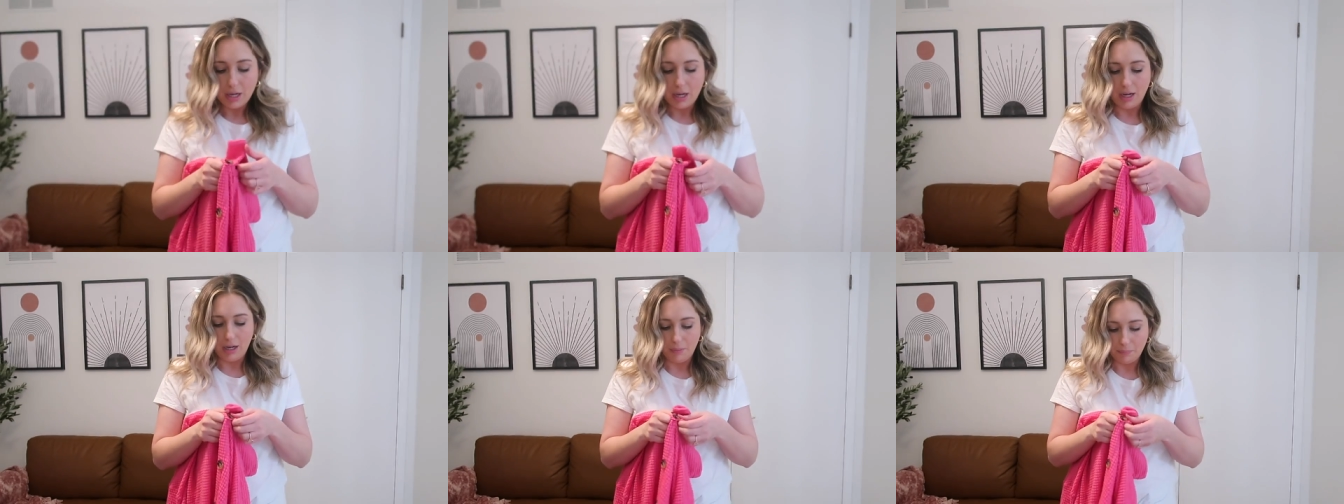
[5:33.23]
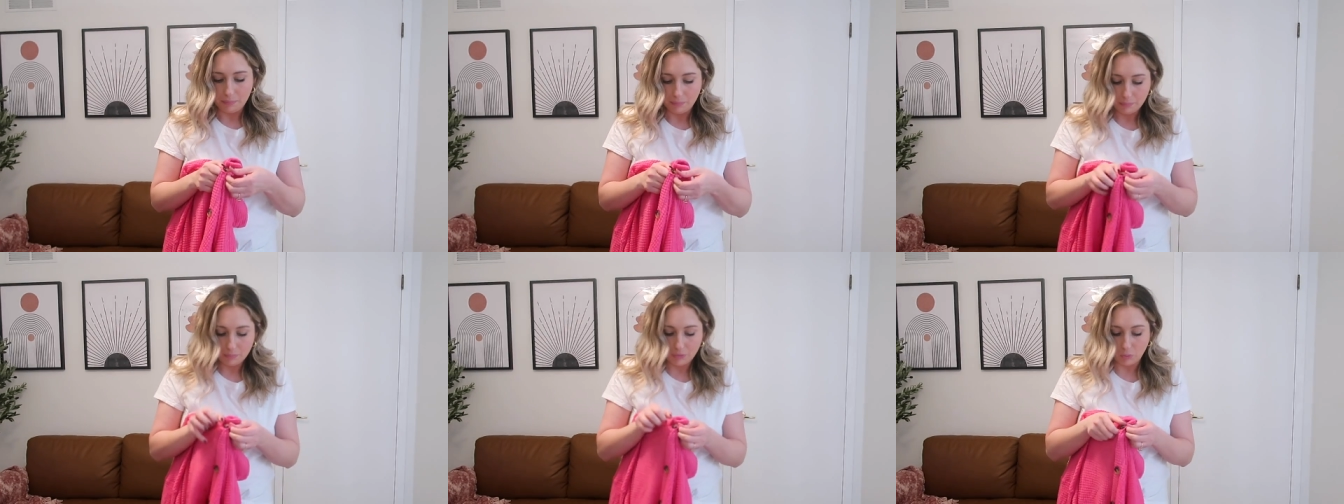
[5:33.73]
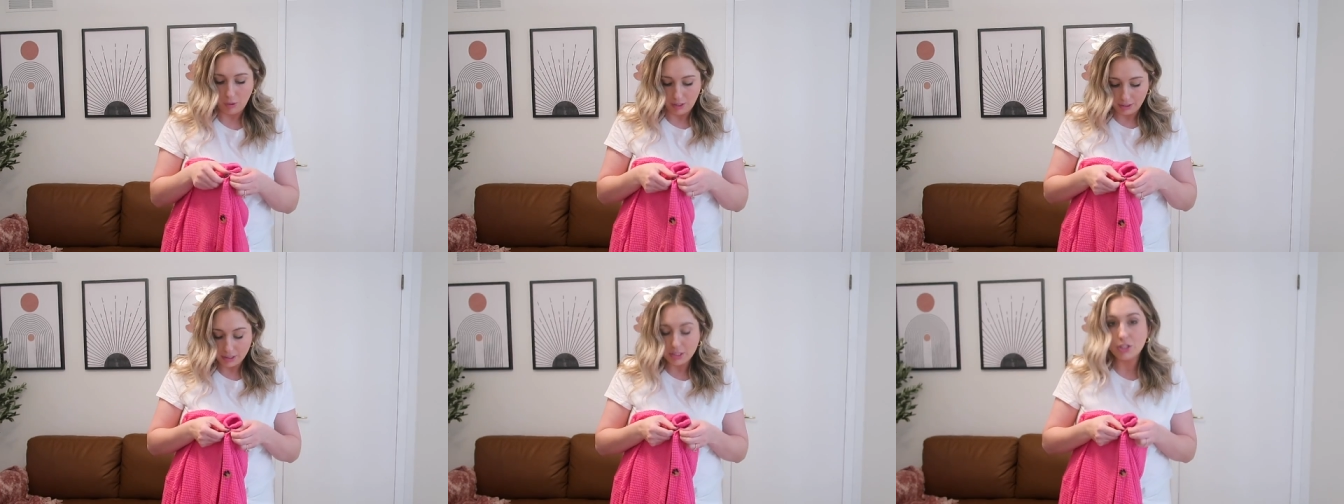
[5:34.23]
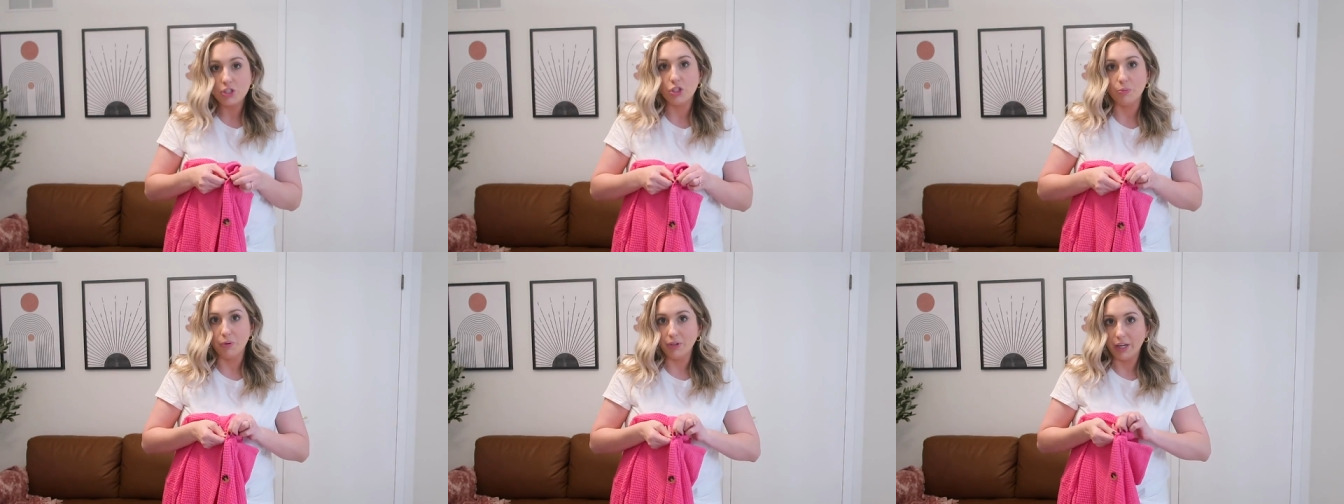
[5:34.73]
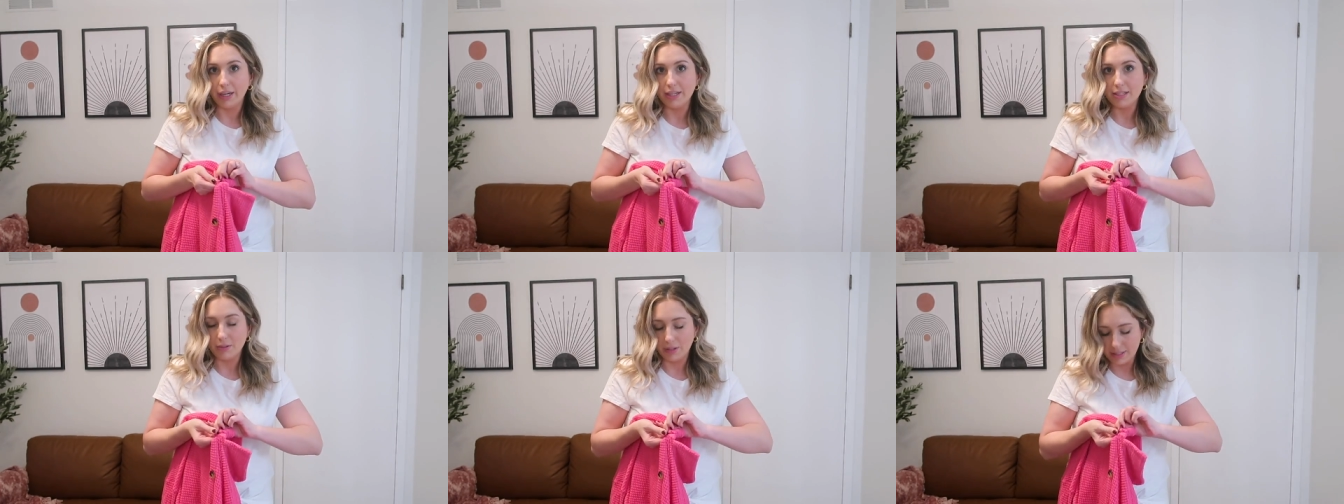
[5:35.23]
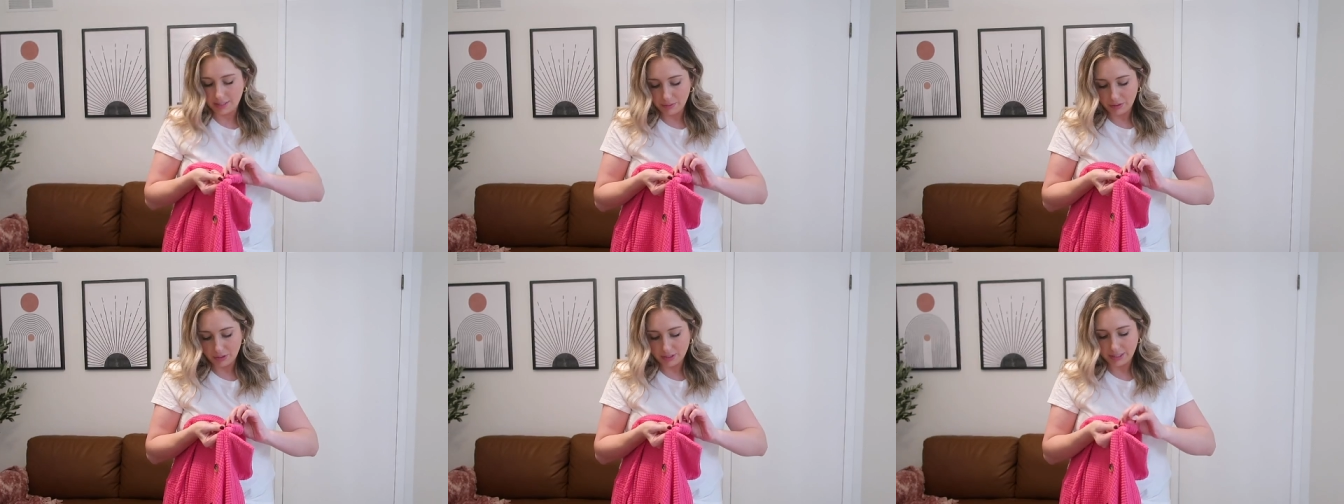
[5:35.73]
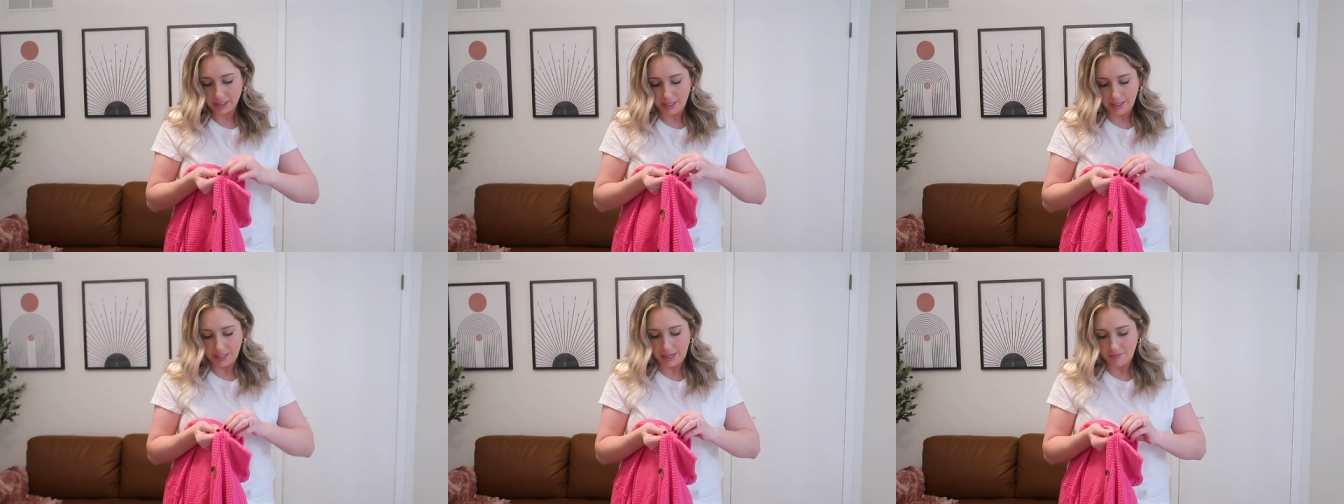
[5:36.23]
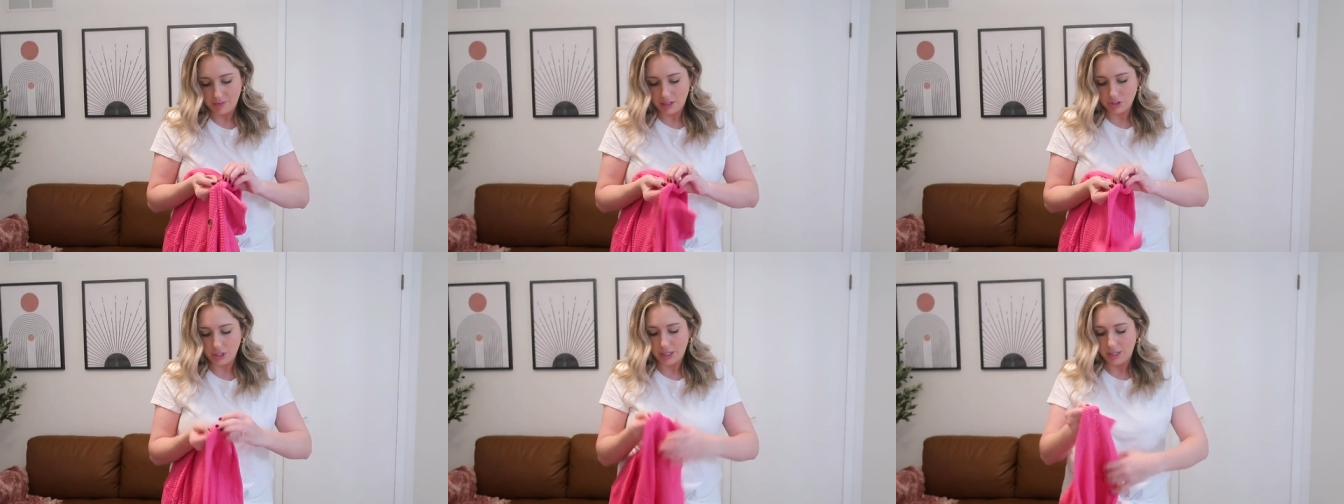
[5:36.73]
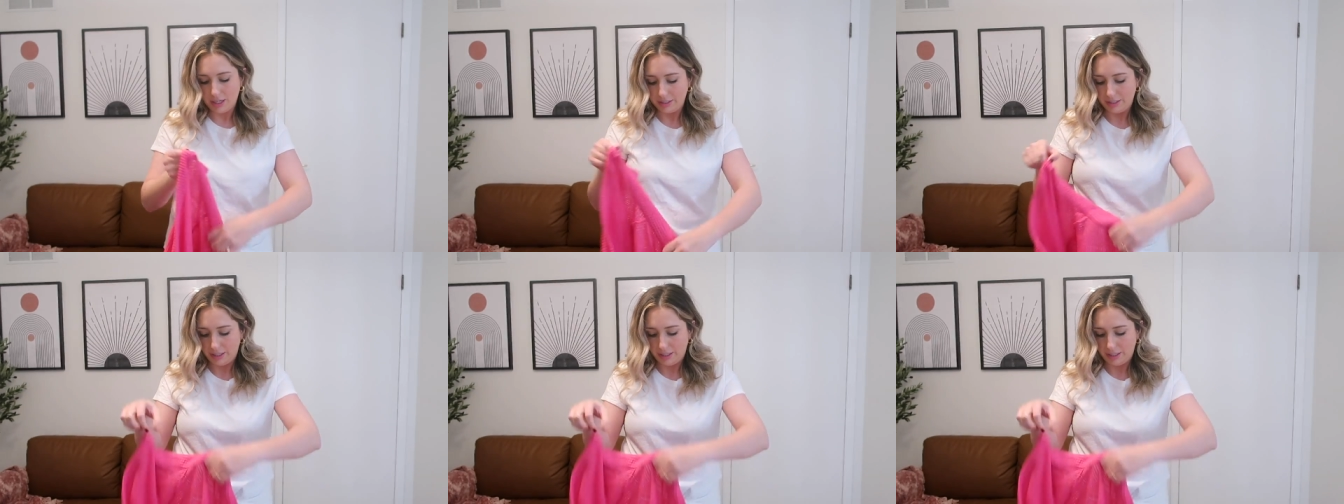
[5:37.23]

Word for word: Um, the quality is super nice. Let's see what it looks like on. I have not tried it on